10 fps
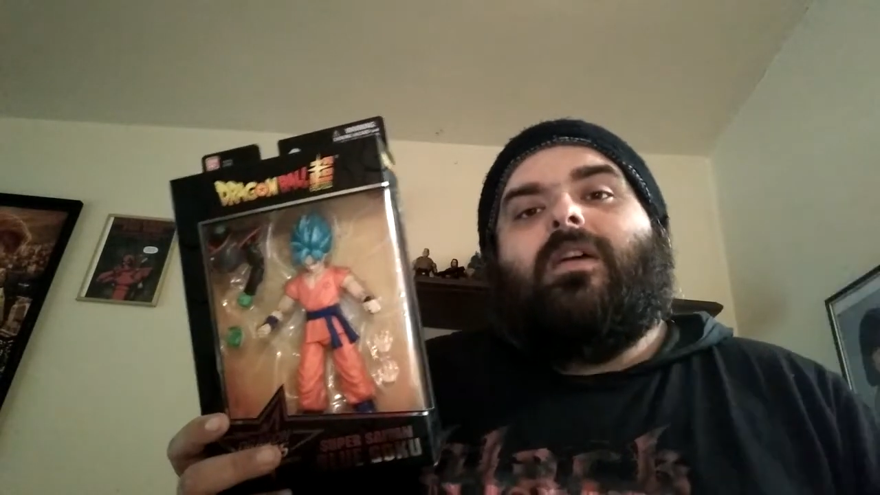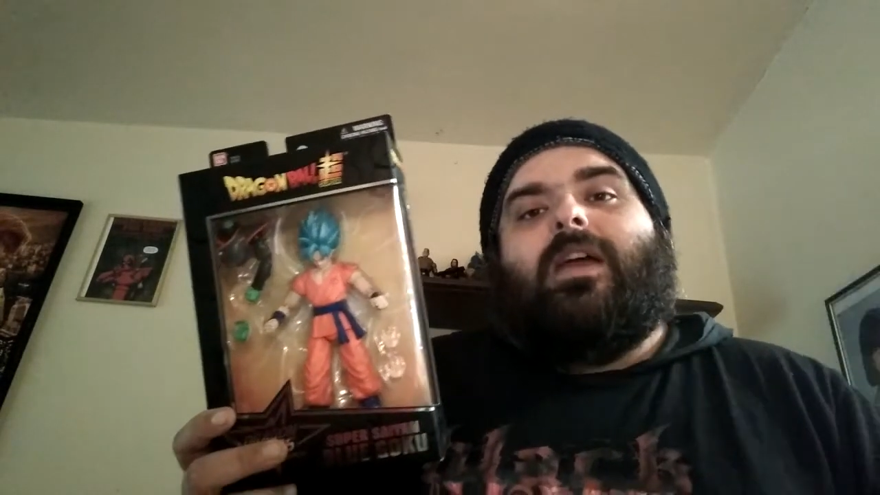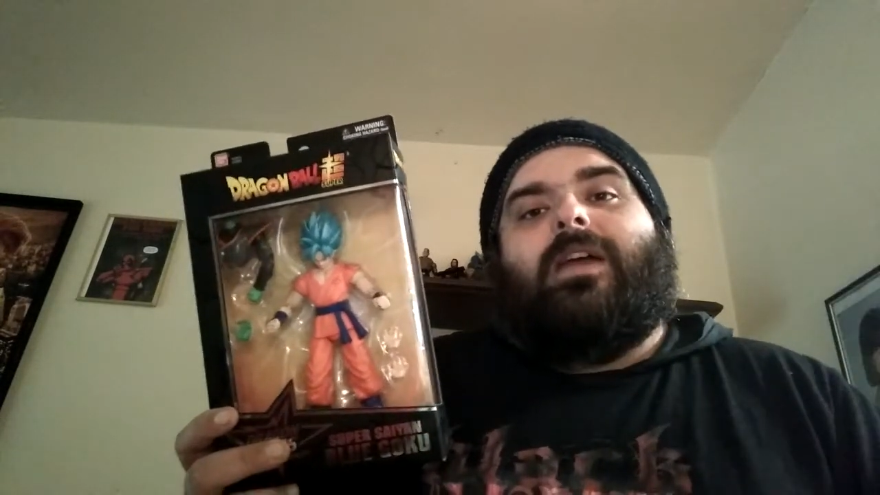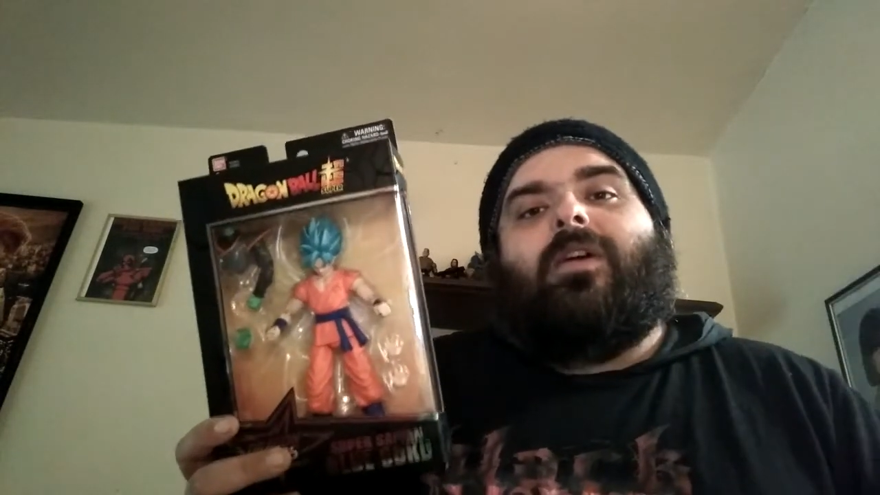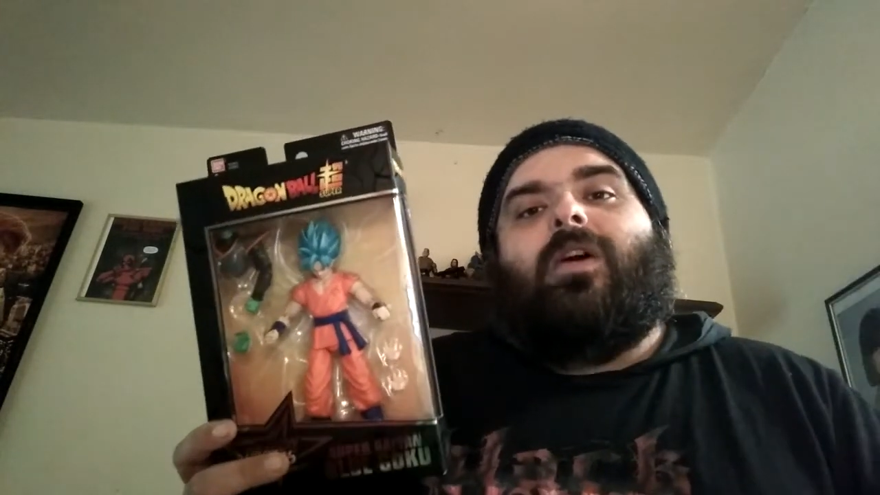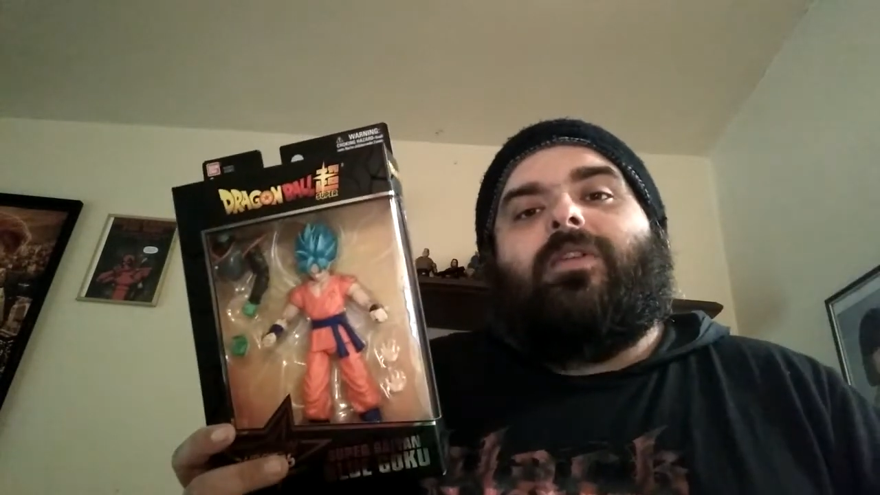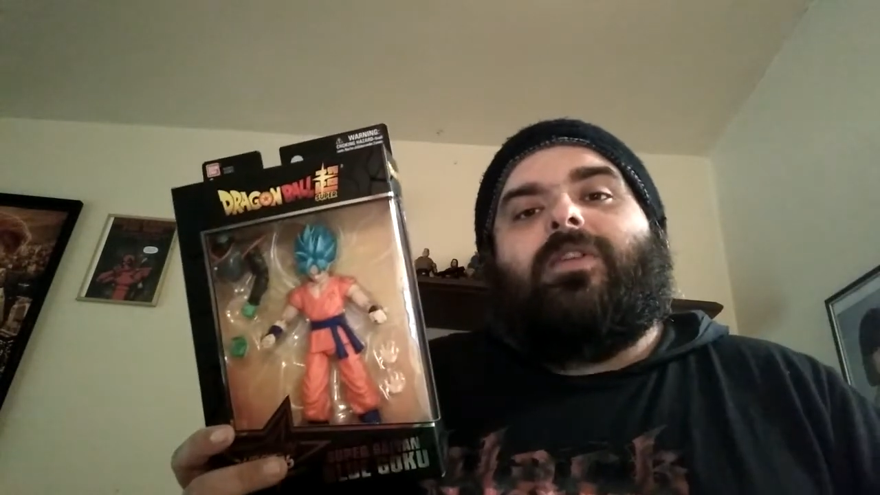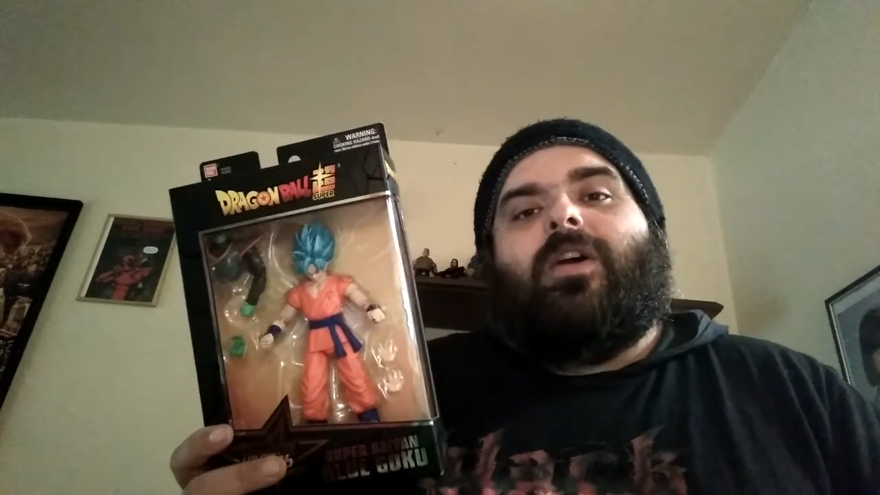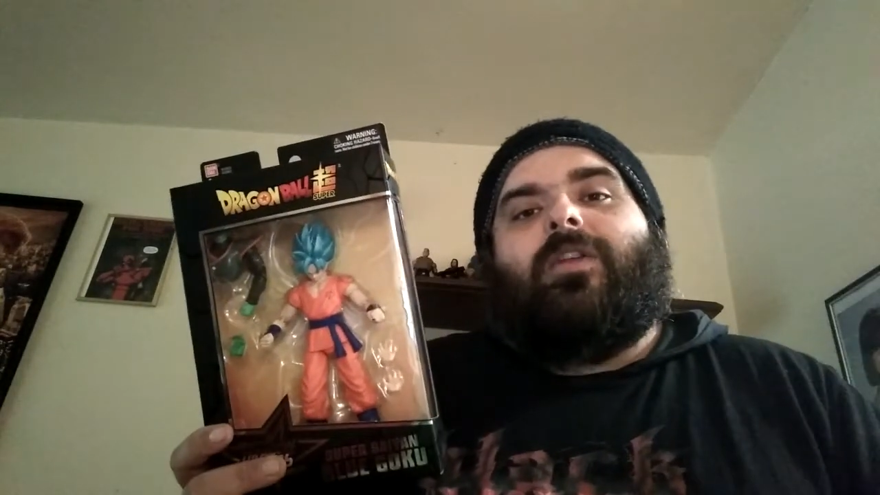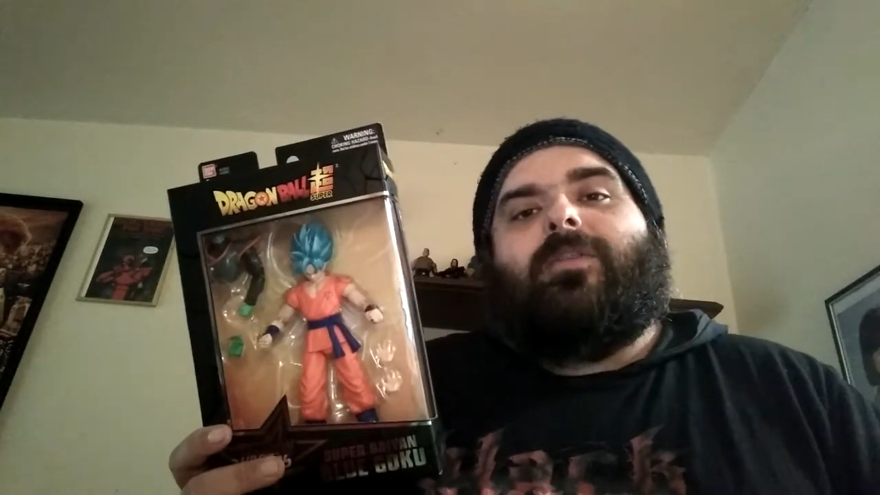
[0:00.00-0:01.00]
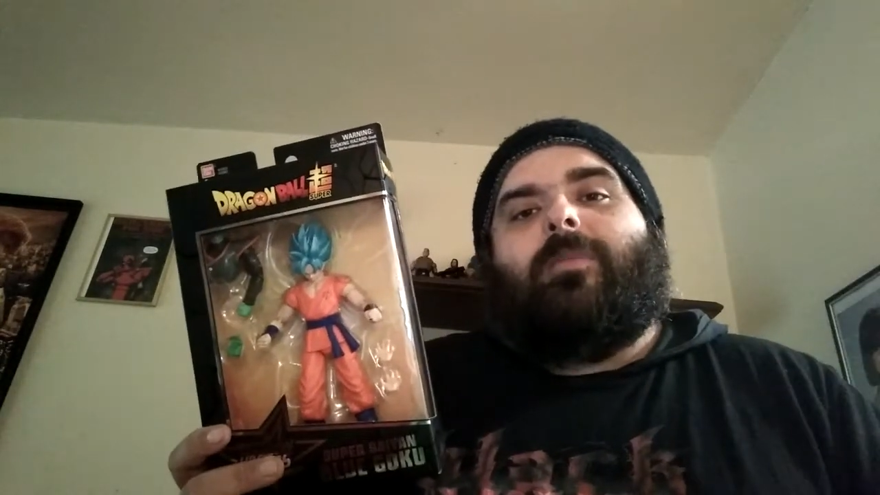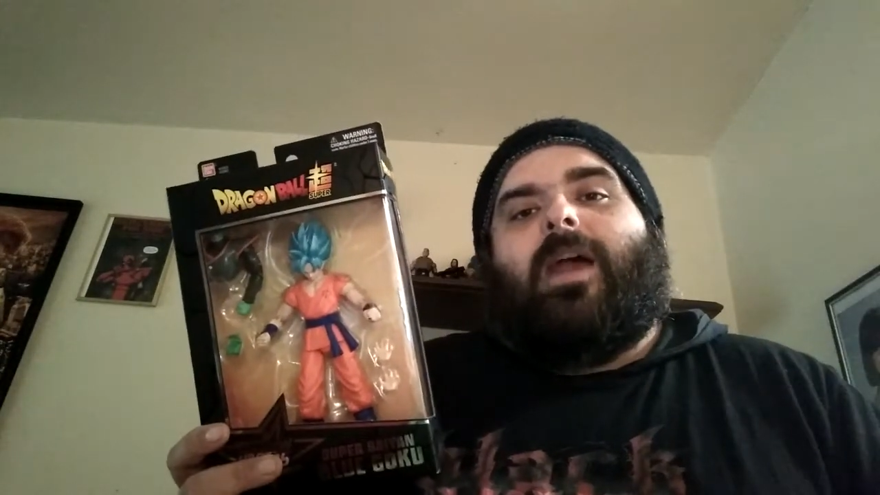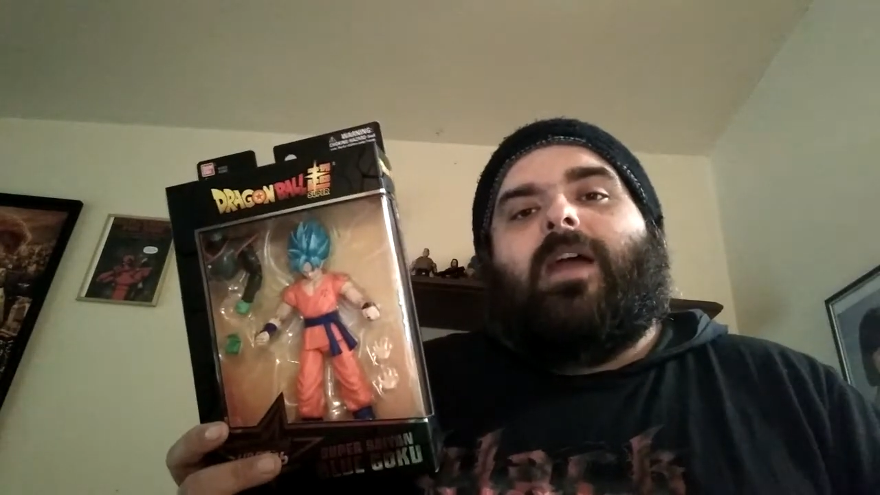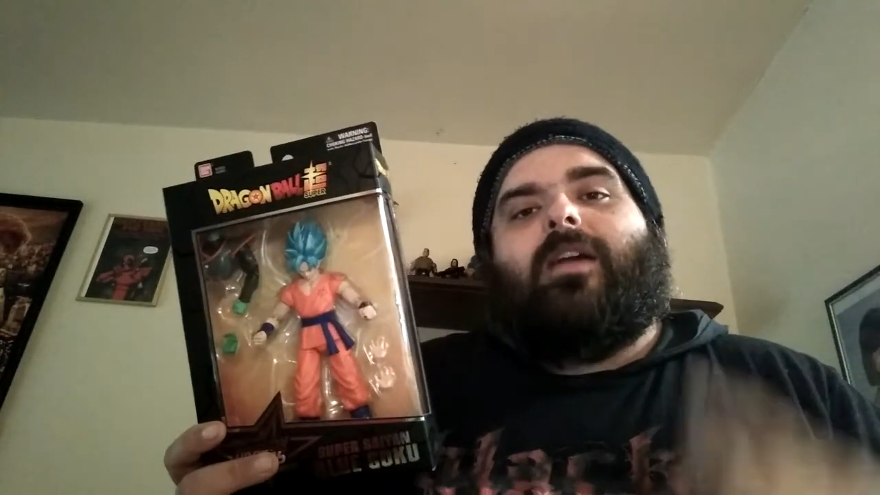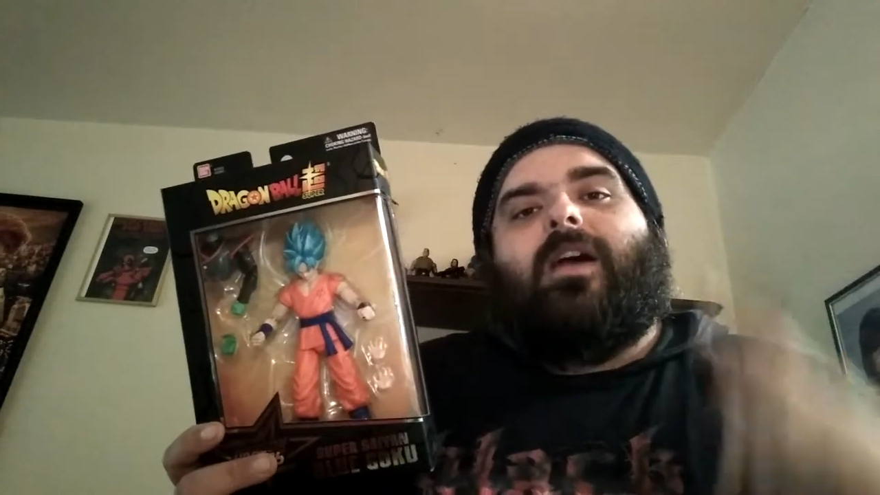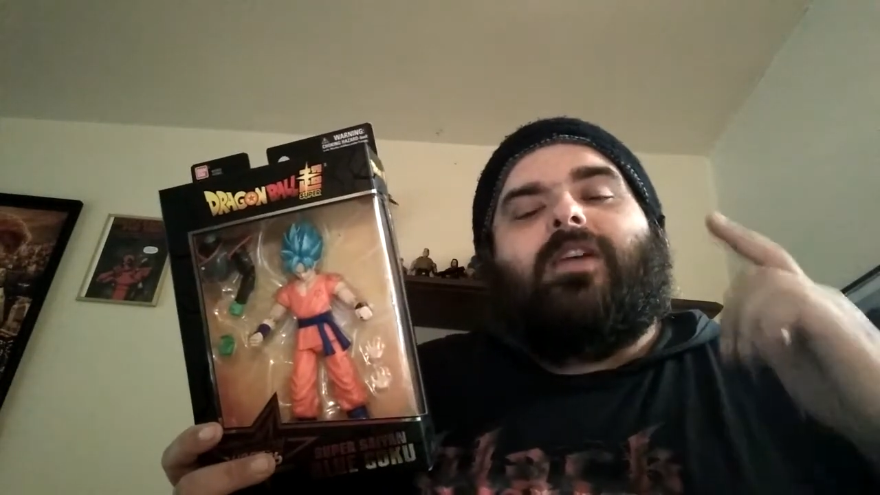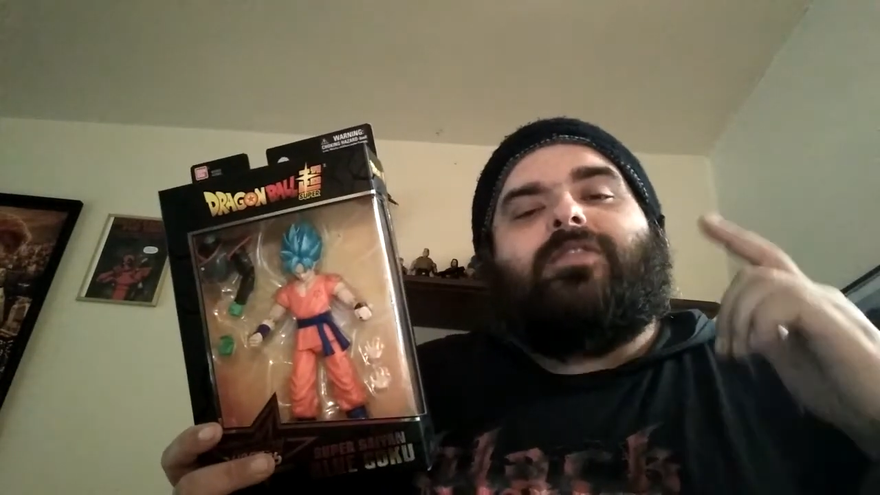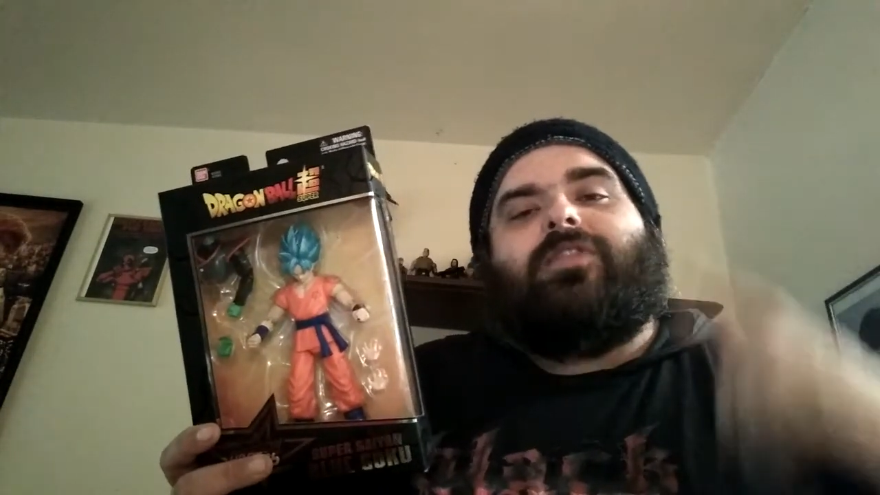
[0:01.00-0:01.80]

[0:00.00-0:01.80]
and all the other bad guys,